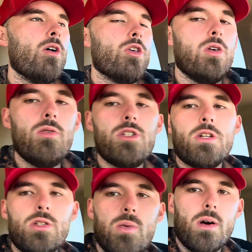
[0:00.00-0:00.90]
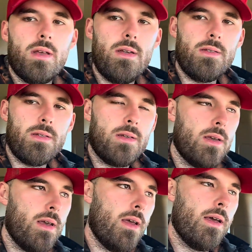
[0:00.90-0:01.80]
Use your 20s
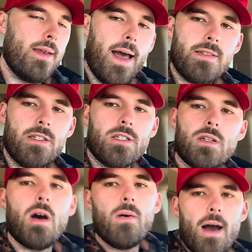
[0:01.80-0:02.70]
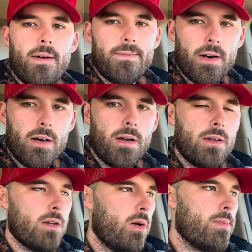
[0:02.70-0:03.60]
not to just go have
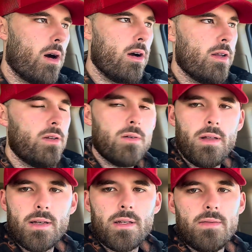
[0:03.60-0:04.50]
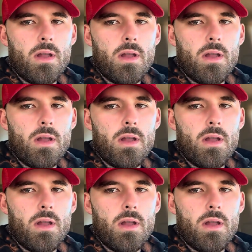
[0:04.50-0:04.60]
fun, go party, do all that stuff.